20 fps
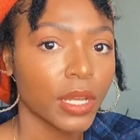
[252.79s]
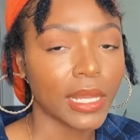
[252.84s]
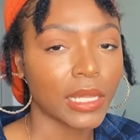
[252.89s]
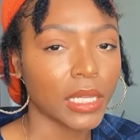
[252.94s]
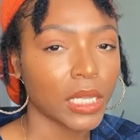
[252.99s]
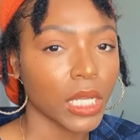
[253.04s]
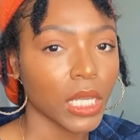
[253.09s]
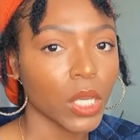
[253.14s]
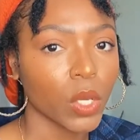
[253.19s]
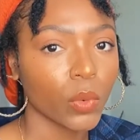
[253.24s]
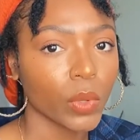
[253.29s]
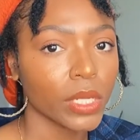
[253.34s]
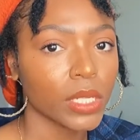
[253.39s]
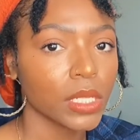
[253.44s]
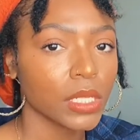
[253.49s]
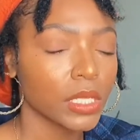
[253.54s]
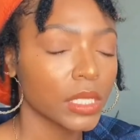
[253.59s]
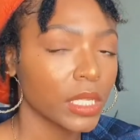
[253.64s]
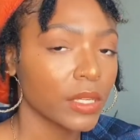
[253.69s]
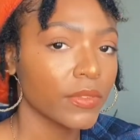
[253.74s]
a liquid
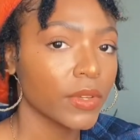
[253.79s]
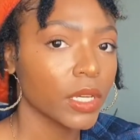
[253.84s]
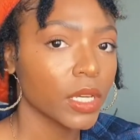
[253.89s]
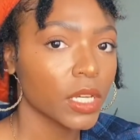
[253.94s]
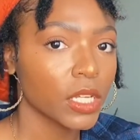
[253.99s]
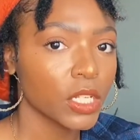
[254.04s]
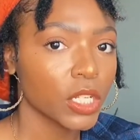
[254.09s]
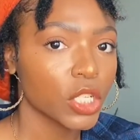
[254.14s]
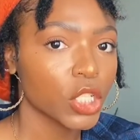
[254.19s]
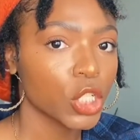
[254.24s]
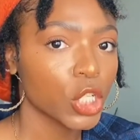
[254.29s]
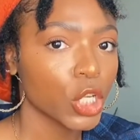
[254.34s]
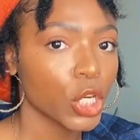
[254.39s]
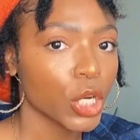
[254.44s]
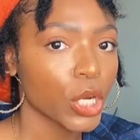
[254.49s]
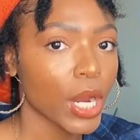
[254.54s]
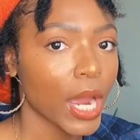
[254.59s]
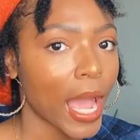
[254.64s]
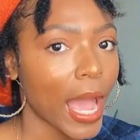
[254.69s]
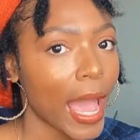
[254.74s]
leave-in conditioner.